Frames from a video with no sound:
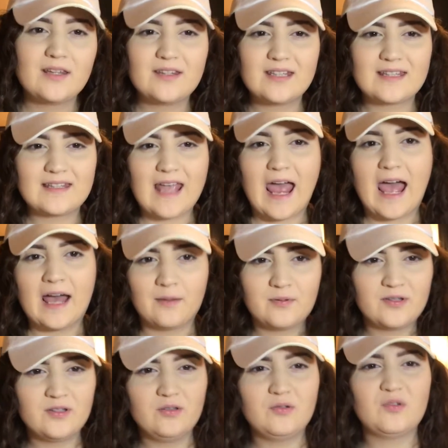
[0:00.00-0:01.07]
this
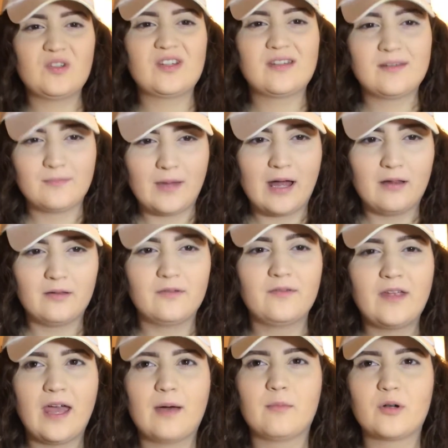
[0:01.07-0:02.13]
absolute smell of
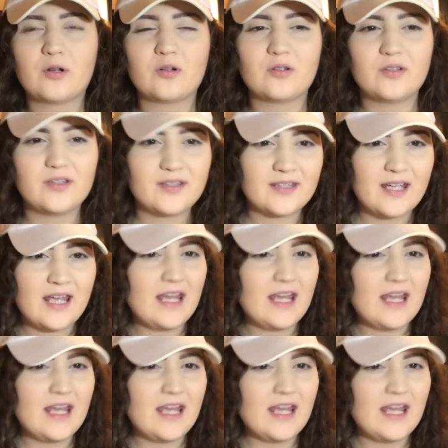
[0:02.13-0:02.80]
chemicals.